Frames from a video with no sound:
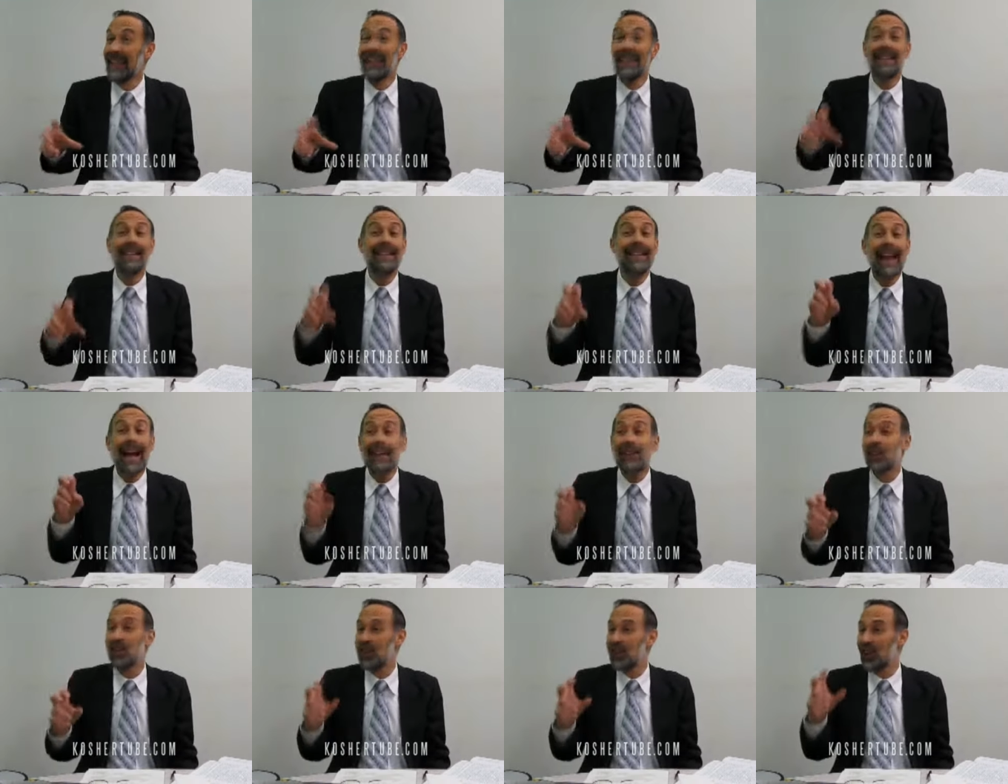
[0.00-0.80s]
not
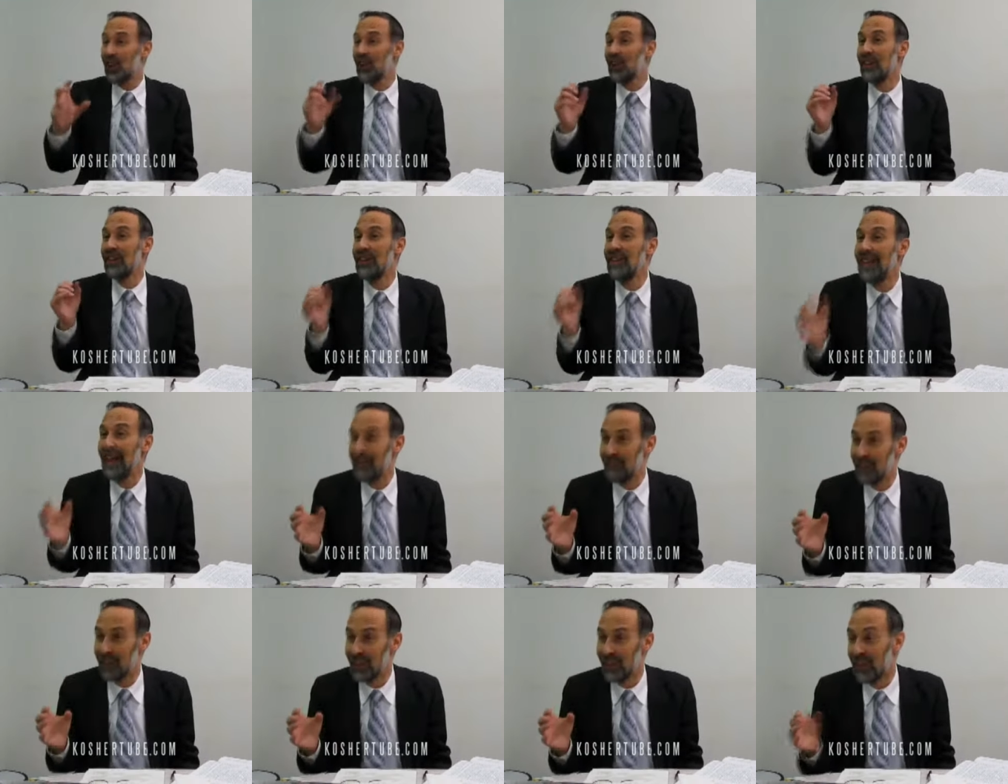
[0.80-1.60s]
just on the
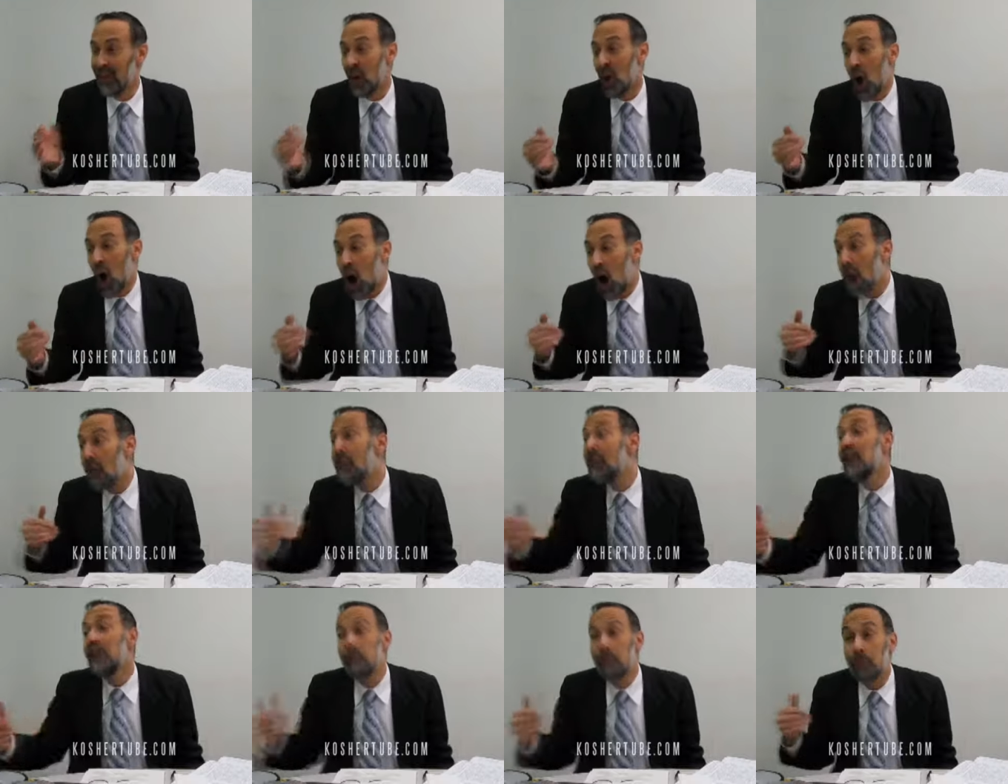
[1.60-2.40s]
level of
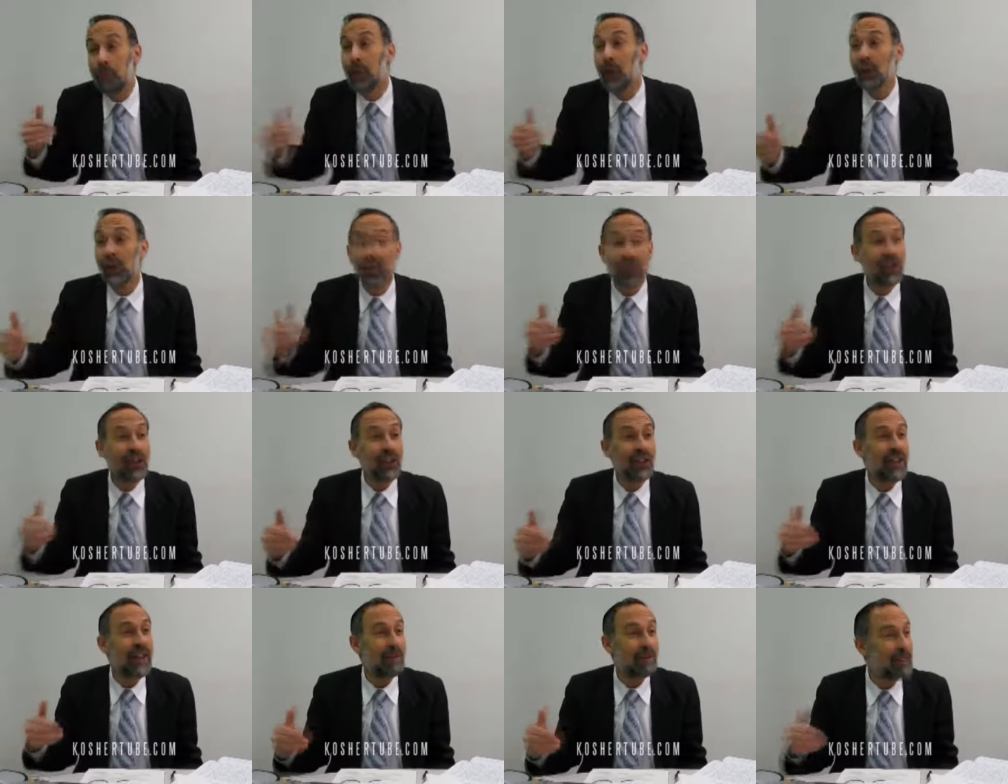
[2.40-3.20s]
his personal
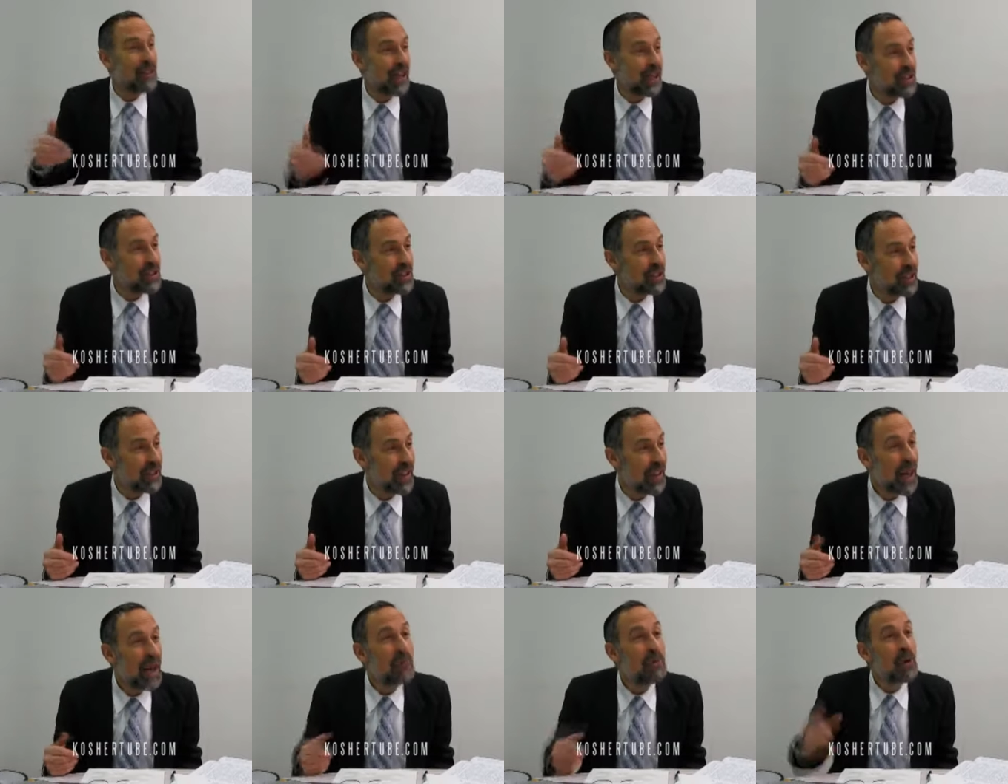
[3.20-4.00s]
temptation,
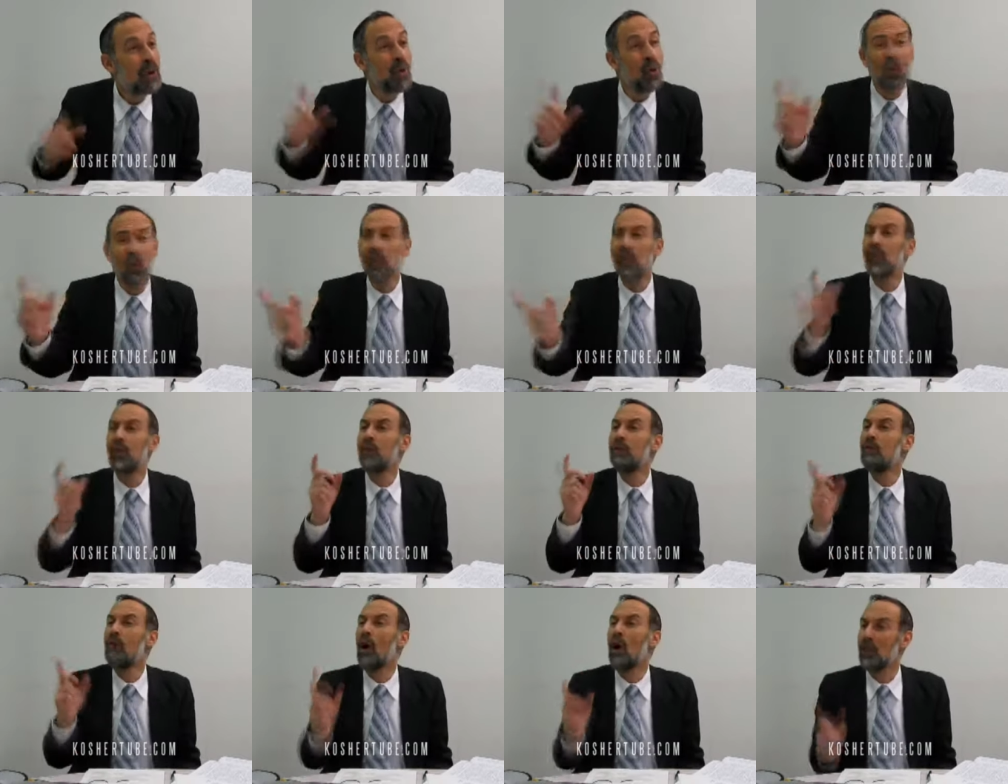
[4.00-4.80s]
but also
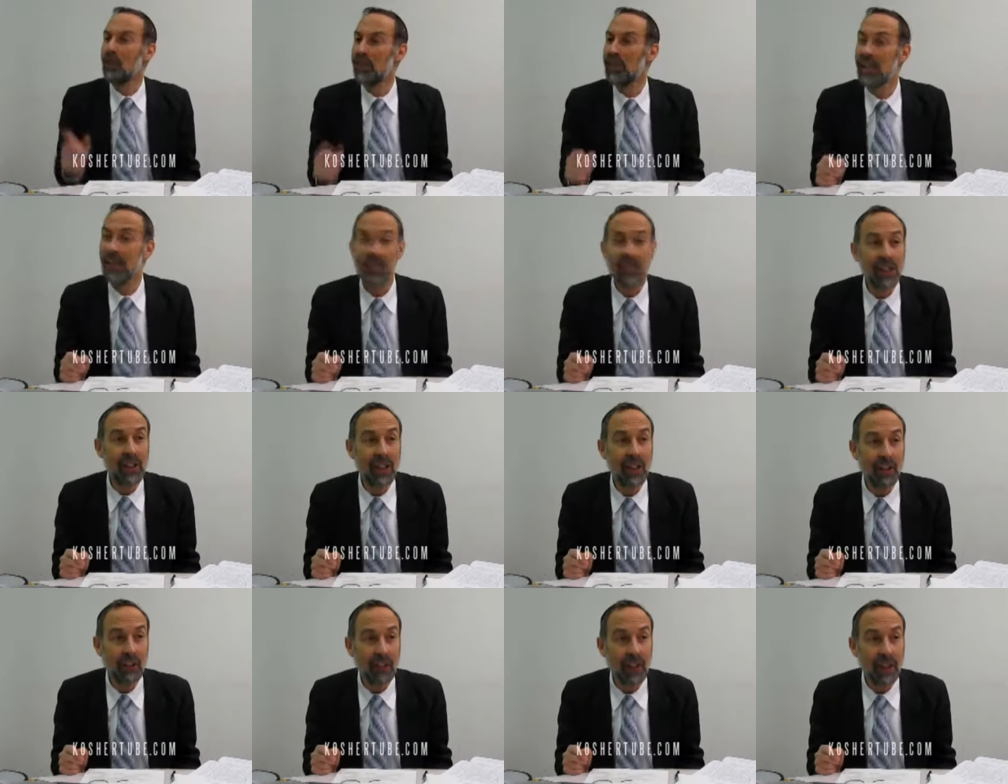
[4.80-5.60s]
in moral
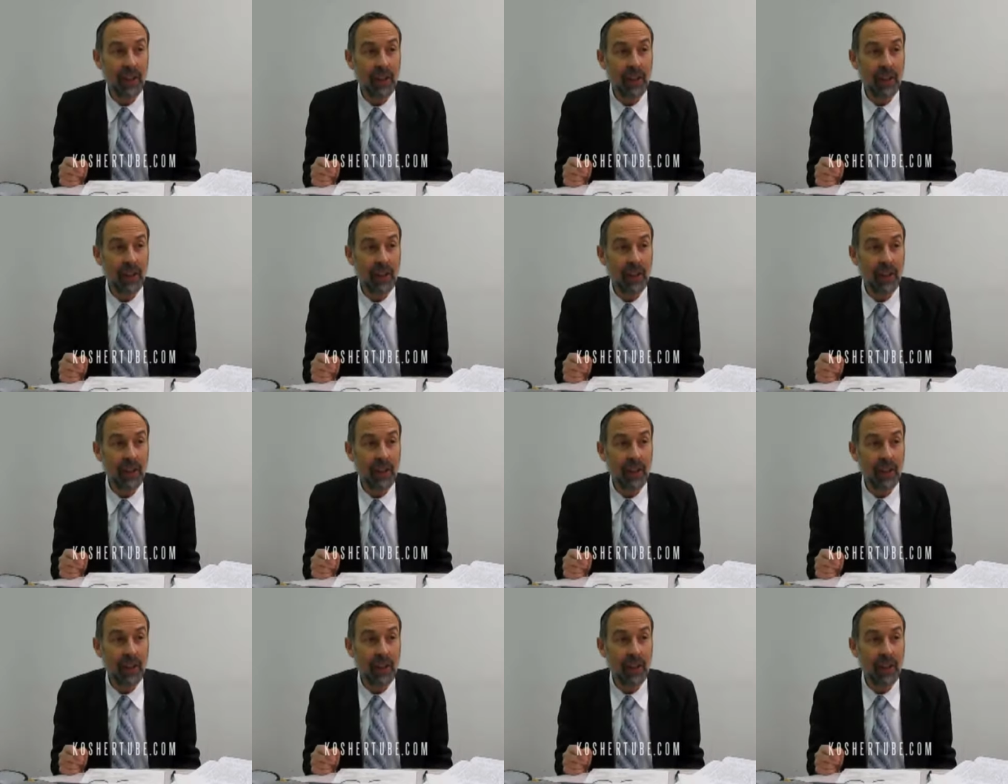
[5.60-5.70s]
sensitivity.